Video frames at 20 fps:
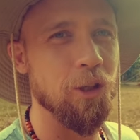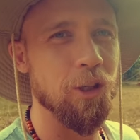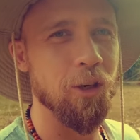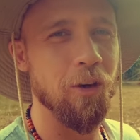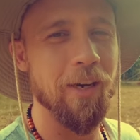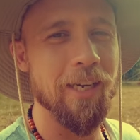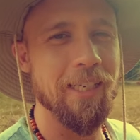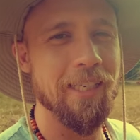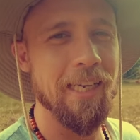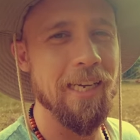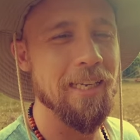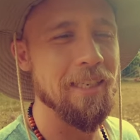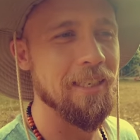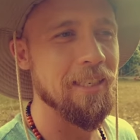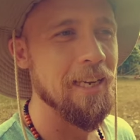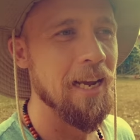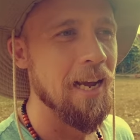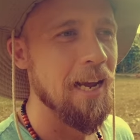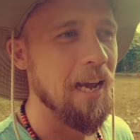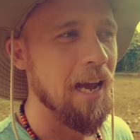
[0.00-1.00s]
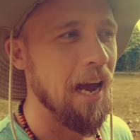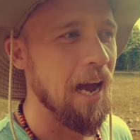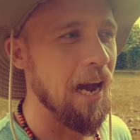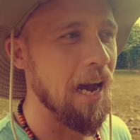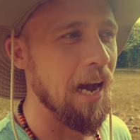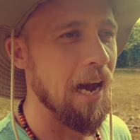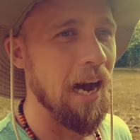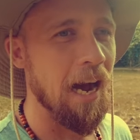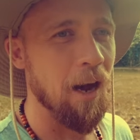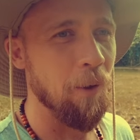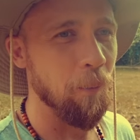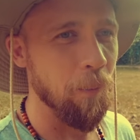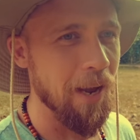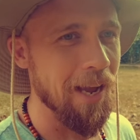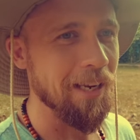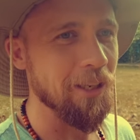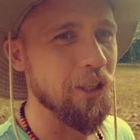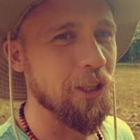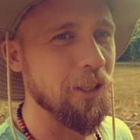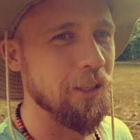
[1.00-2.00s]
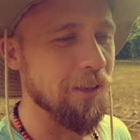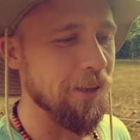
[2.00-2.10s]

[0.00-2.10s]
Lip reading: choices are which.